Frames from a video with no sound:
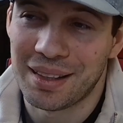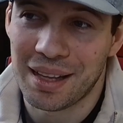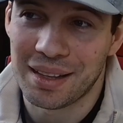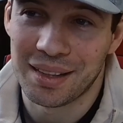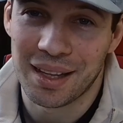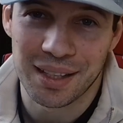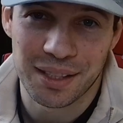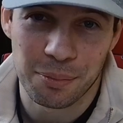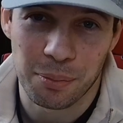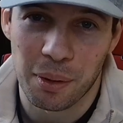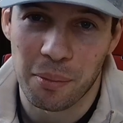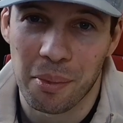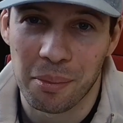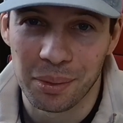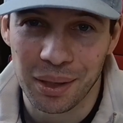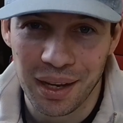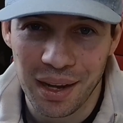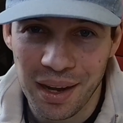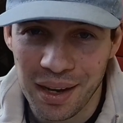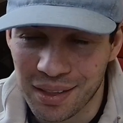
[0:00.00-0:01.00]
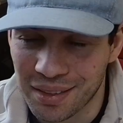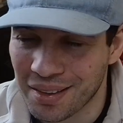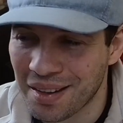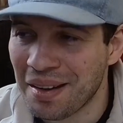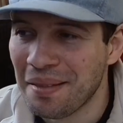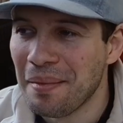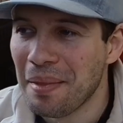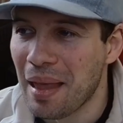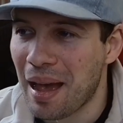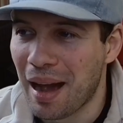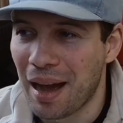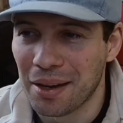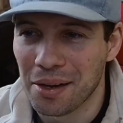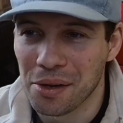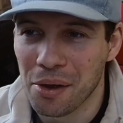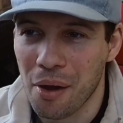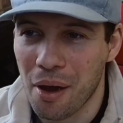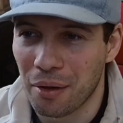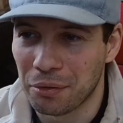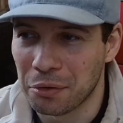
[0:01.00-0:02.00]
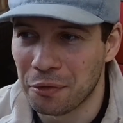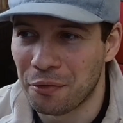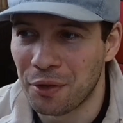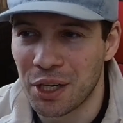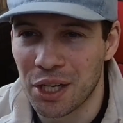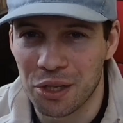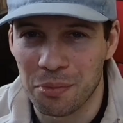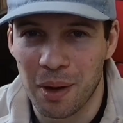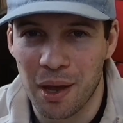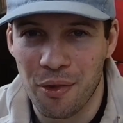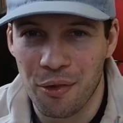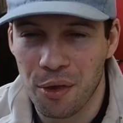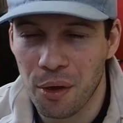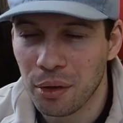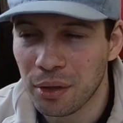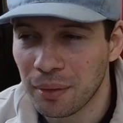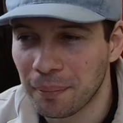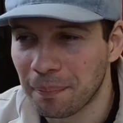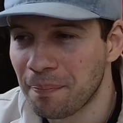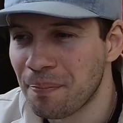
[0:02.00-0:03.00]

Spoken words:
That's probably it. I don't know how to finish my thought.